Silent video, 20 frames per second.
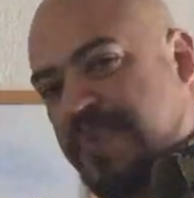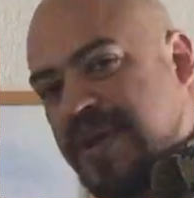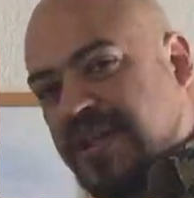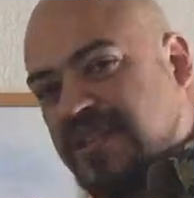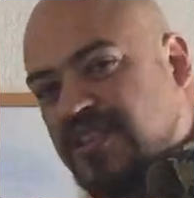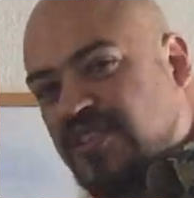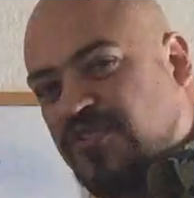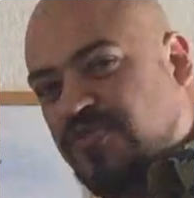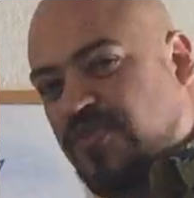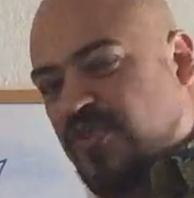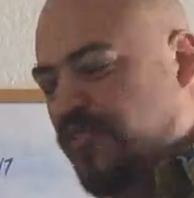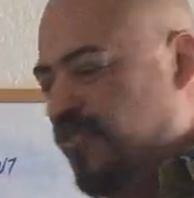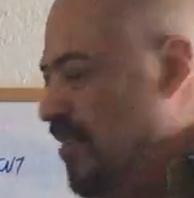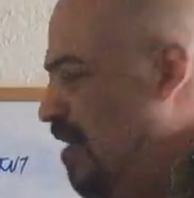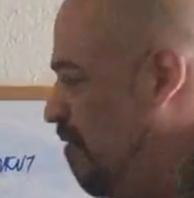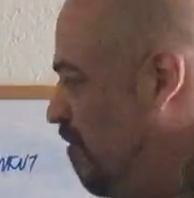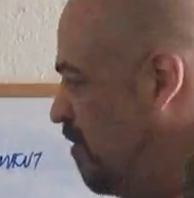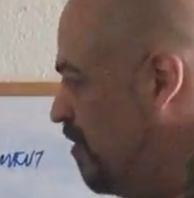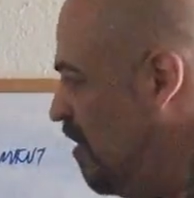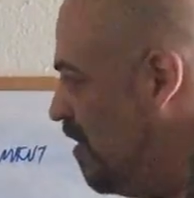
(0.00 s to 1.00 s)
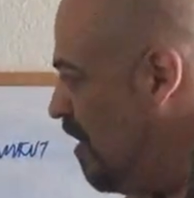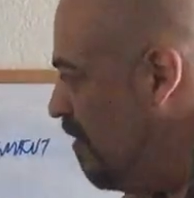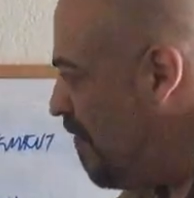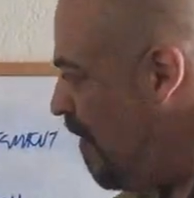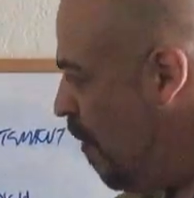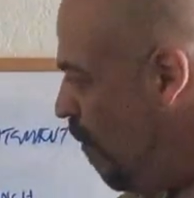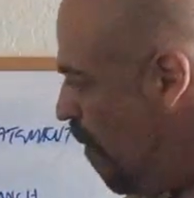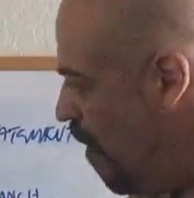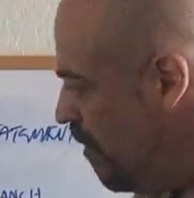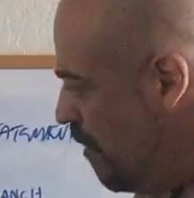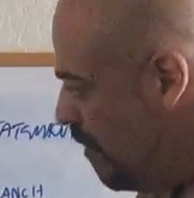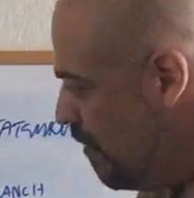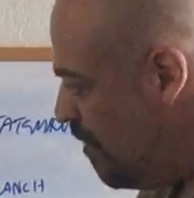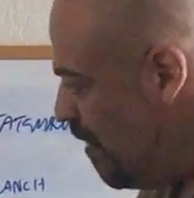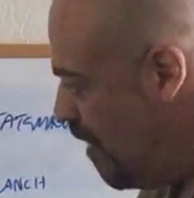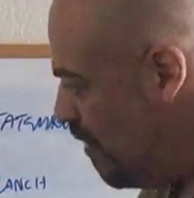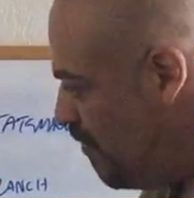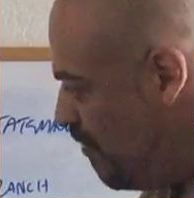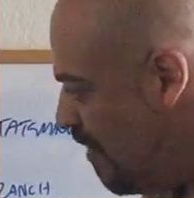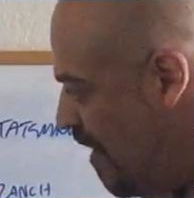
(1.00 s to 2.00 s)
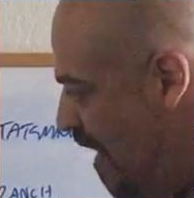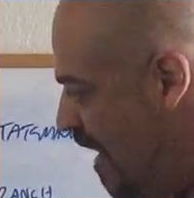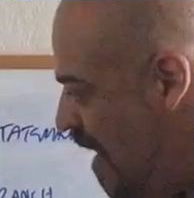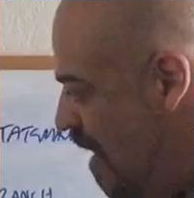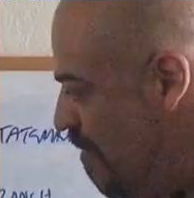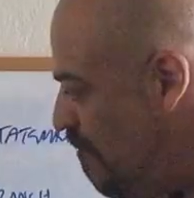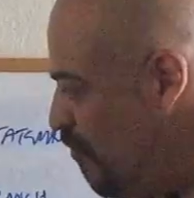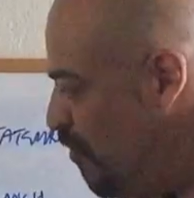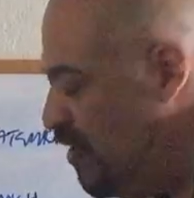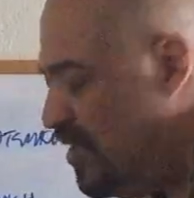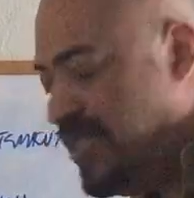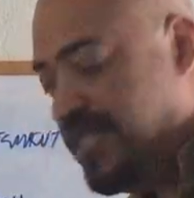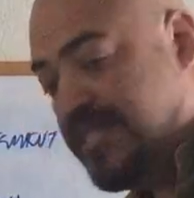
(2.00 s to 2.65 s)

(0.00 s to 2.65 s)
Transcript: about this first level. If I wanted to touch every